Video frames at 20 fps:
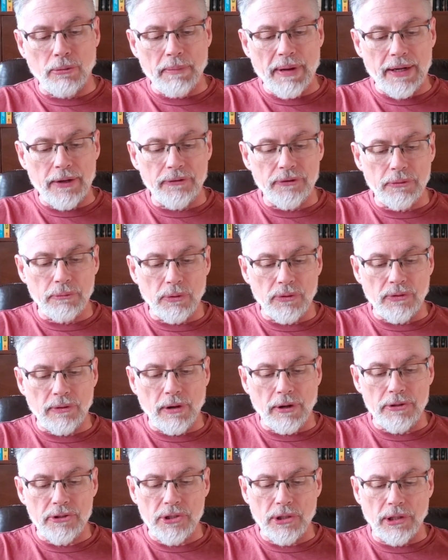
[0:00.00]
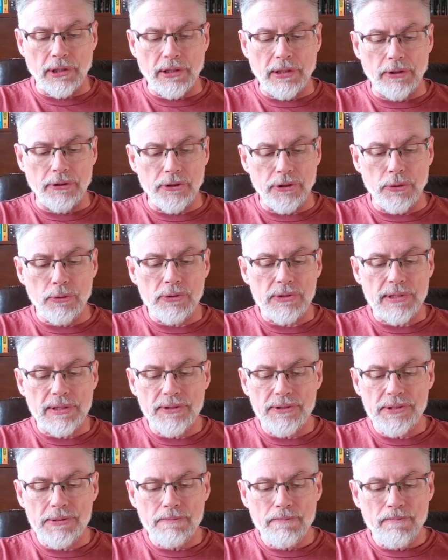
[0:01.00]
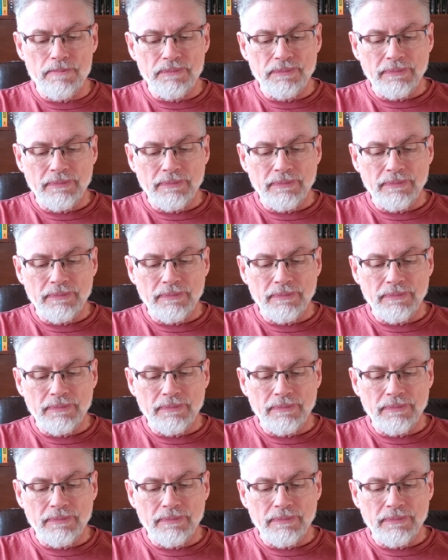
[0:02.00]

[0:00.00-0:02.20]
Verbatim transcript: medicine was largely useless.